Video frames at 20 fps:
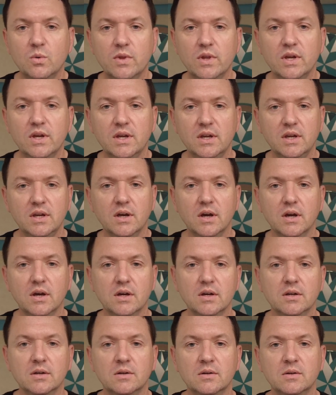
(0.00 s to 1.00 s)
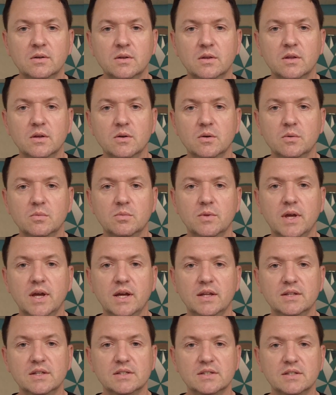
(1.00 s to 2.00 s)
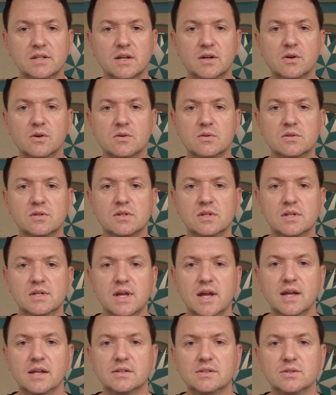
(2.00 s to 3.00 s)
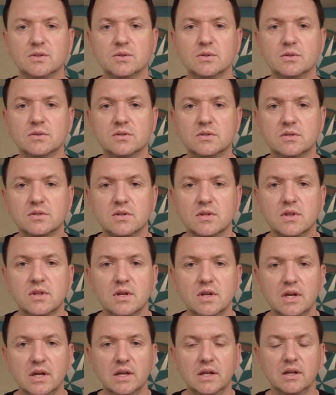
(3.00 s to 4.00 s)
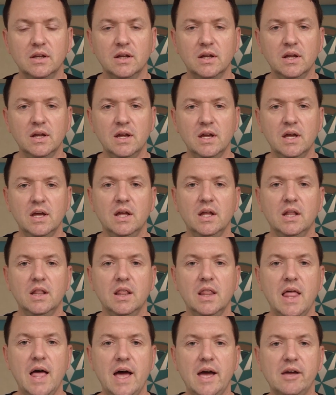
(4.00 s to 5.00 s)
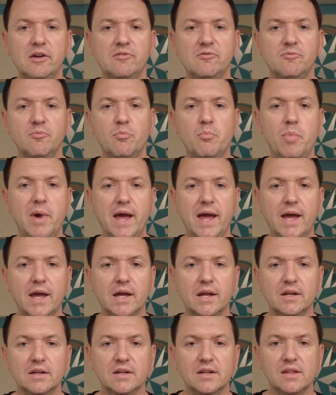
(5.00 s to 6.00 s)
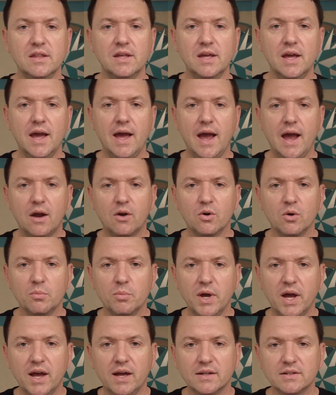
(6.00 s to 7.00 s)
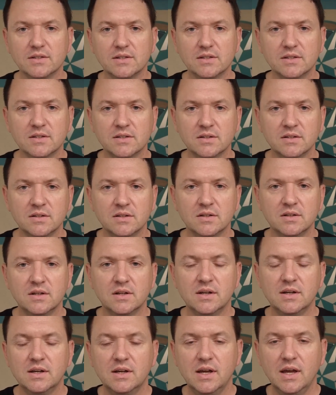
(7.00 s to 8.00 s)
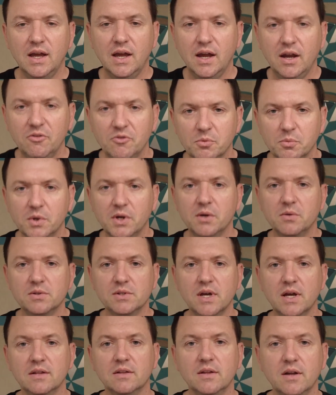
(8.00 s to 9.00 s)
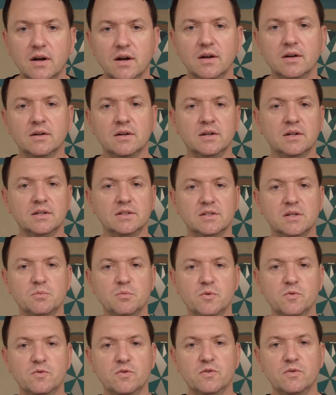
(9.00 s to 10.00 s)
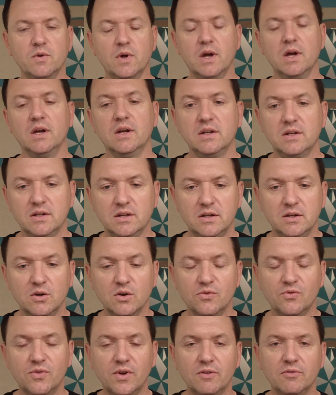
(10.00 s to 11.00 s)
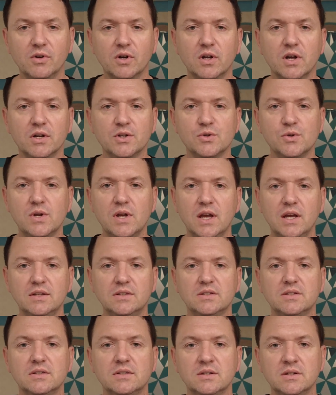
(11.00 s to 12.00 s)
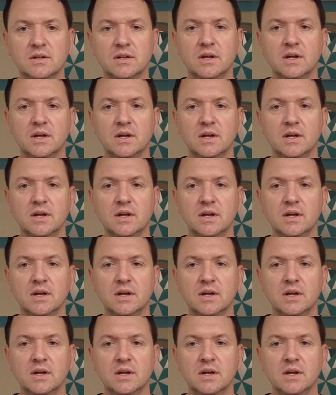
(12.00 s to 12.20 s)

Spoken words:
They had the singers, the dancers, the live band, the acrobats. Everybody was out there. Some of your favorite country hits.